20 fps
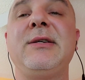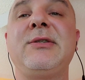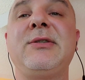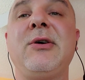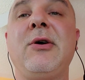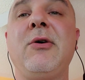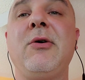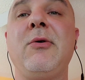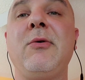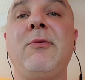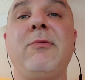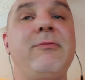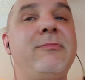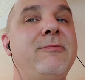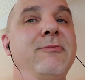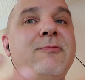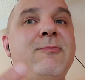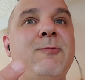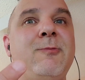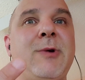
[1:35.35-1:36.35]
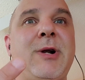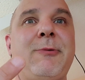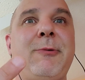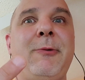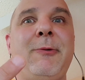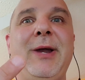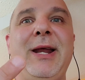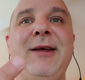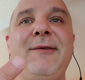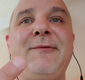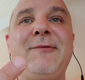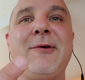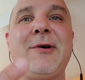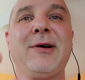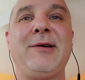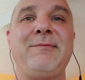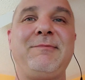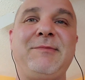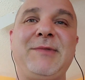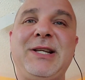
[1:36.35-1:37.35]
So what are we waiting
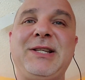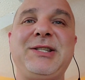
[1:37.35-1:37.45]
for?